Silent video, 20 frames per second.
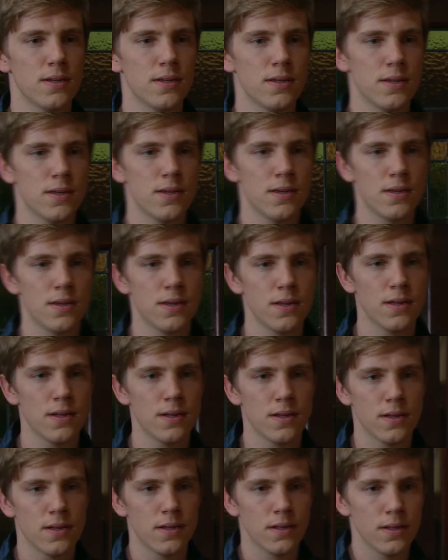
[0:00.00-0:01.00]

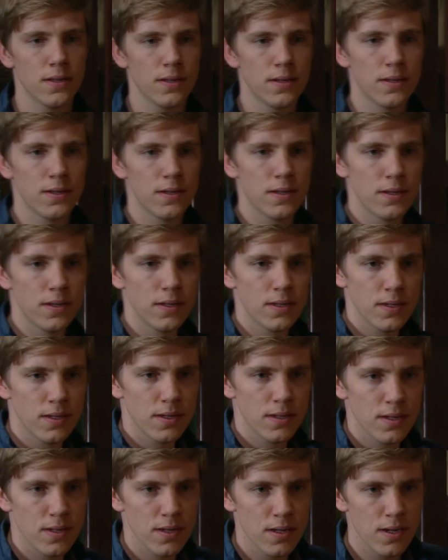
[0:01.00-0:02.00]

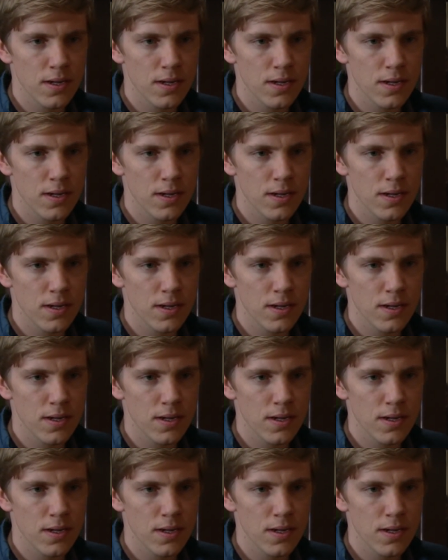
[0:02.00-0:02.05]
No one is speaking in this clip.